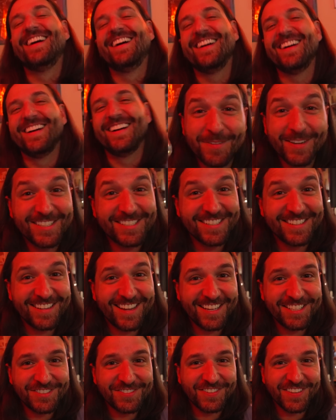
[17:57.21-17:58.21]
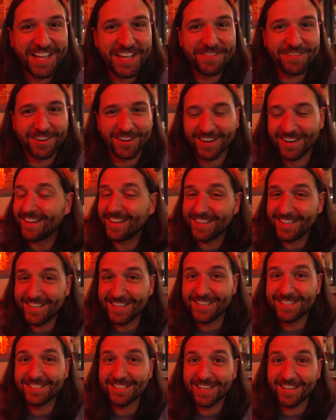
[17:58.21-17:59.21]
But it's a nice flavor. It
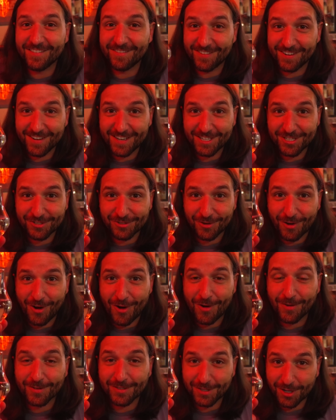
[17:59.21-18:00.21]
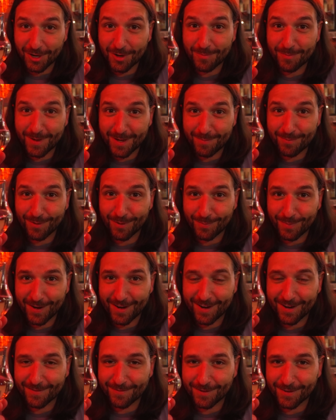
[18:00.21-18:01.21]
is very strong, so be
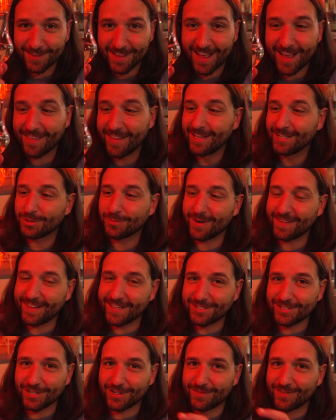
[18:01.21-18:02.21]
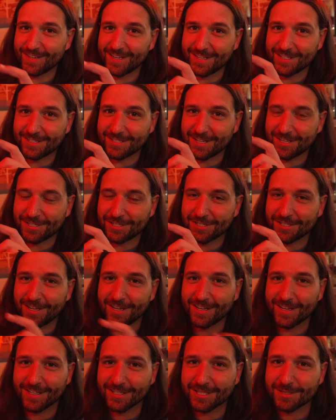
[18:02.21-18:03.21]
prepared for that. That's why they serve it in such
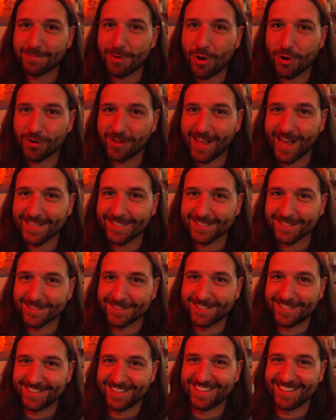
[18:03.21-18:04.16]
small glasses.